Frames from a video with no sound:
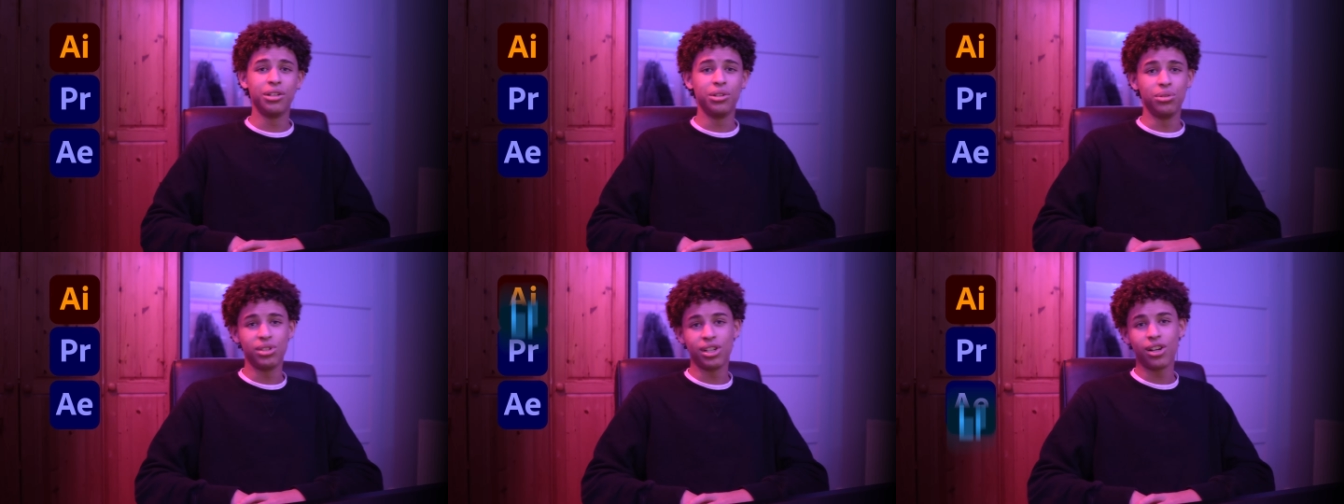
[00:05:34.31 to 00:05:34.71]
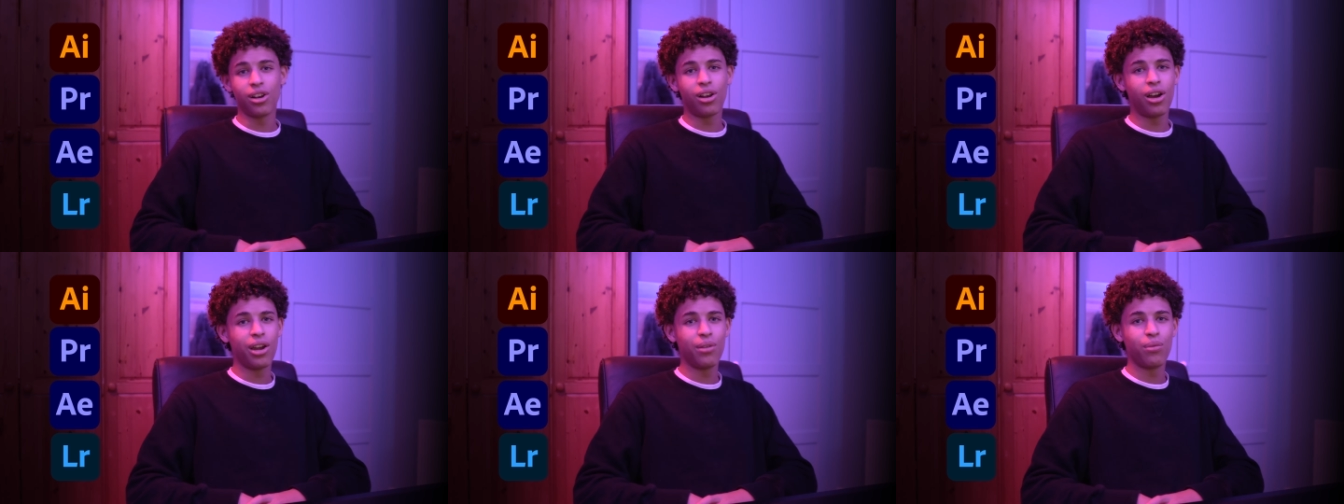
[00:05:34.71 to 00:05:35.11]
using
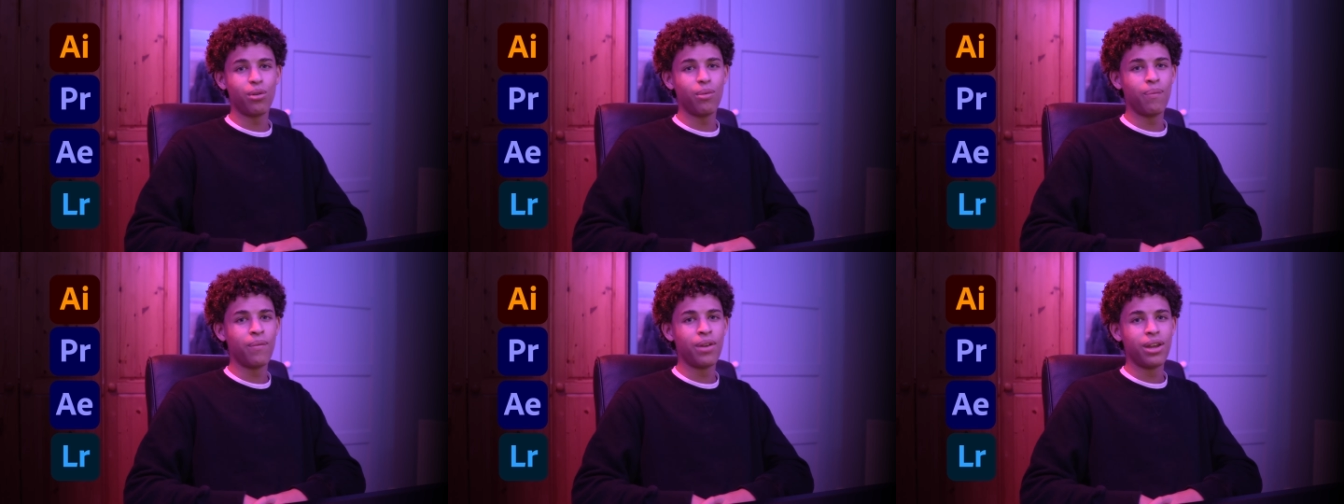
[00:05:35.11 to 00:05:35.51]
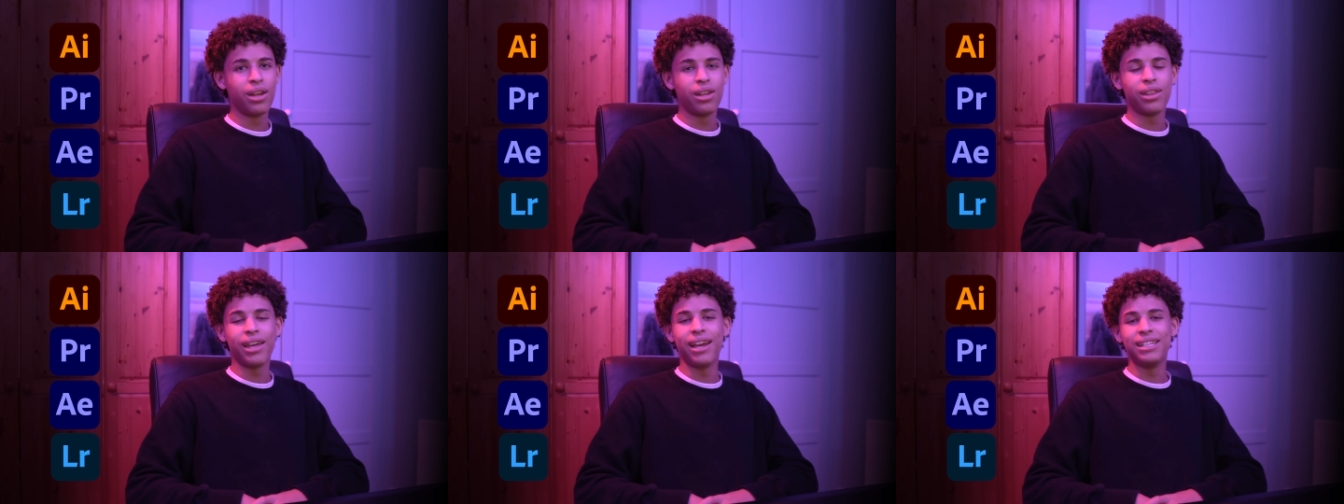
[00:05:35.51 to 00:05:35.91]
Lightroom.
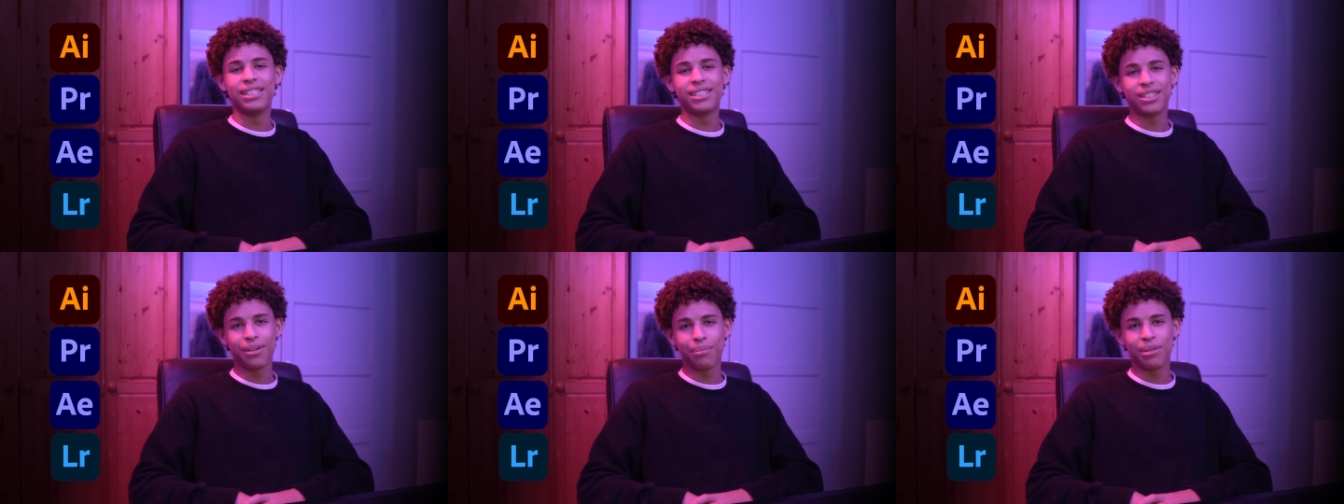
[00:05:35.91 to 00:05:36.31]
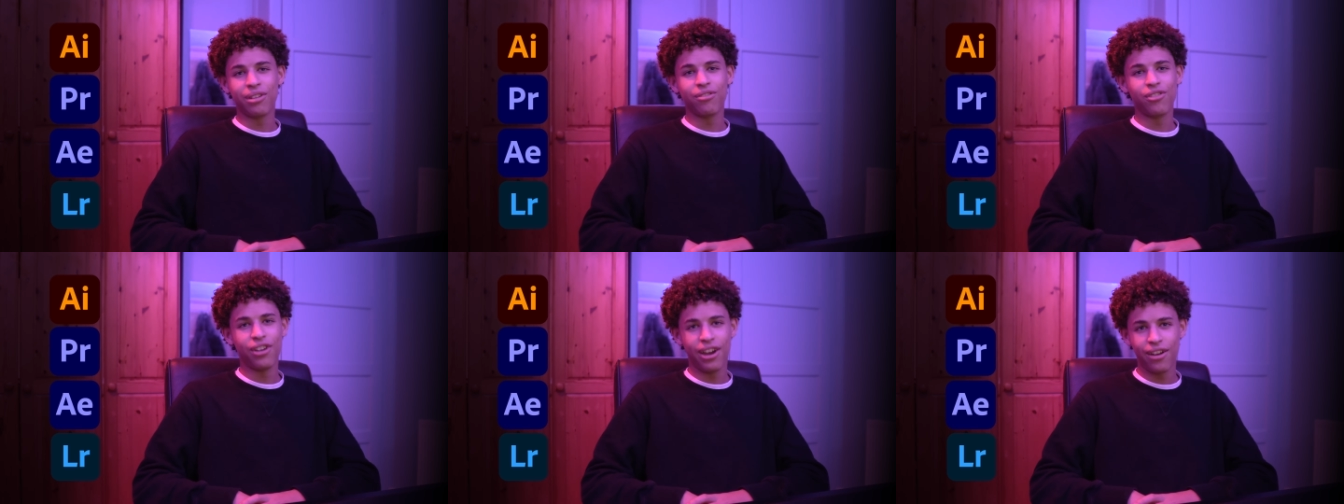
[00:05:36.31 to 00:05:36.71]
There's
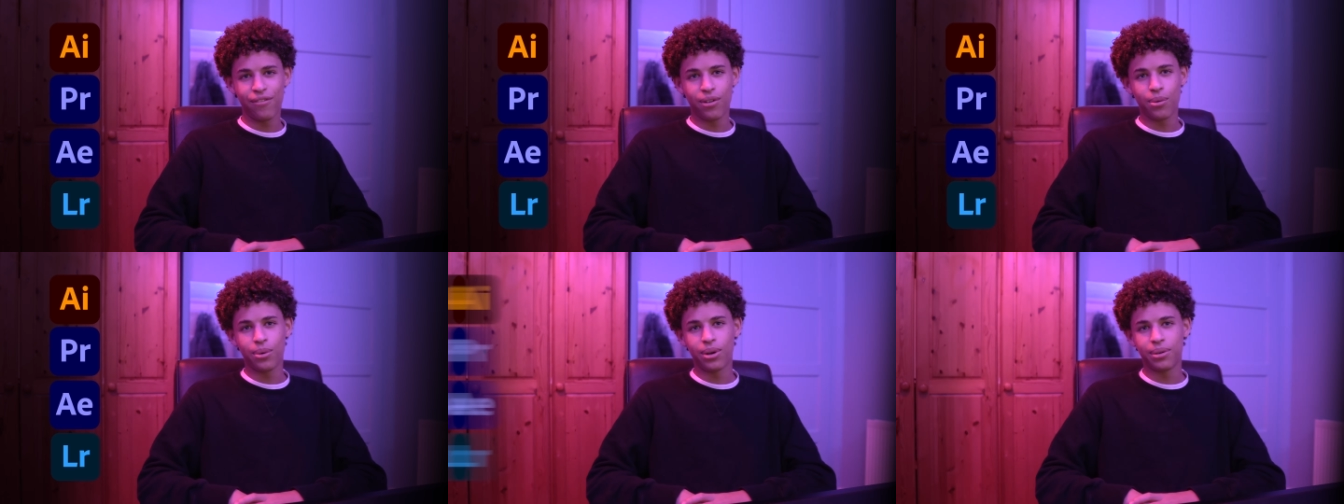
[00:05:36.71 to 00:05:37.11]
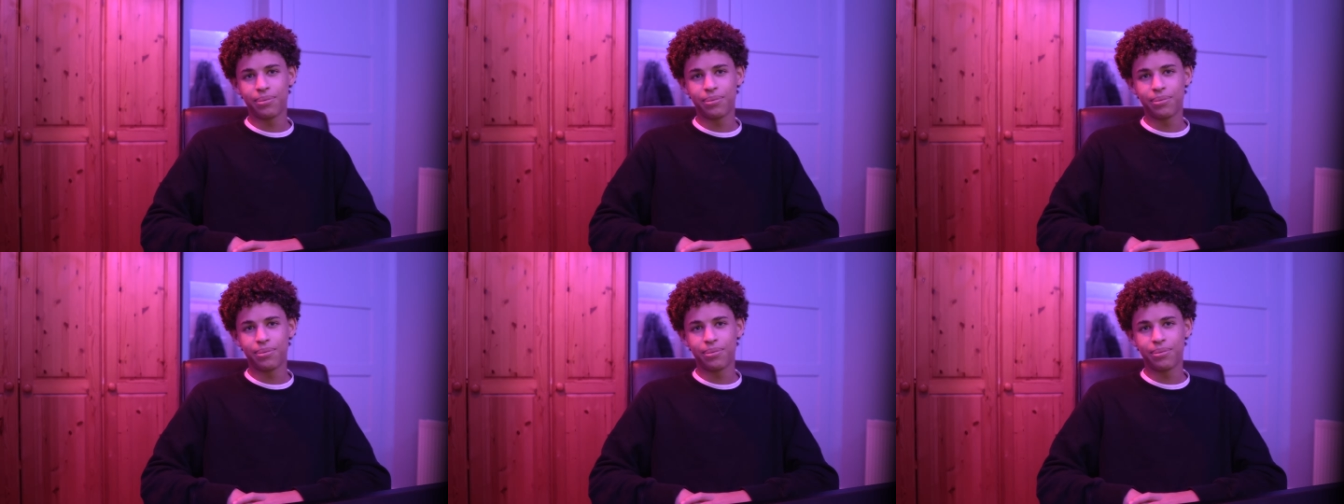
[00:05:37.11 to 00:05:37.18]
something for everyone.